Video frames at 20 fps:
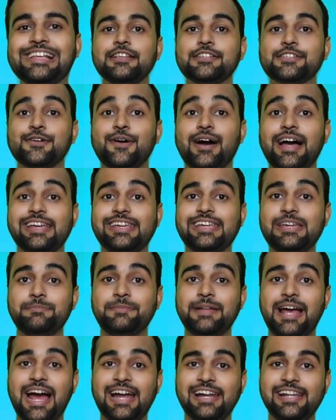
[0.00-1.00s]
So I
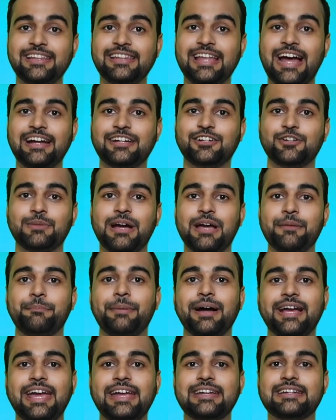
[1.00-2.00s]
keep adding that to my
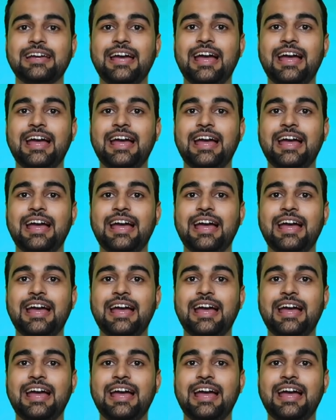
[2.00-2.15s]
bucket,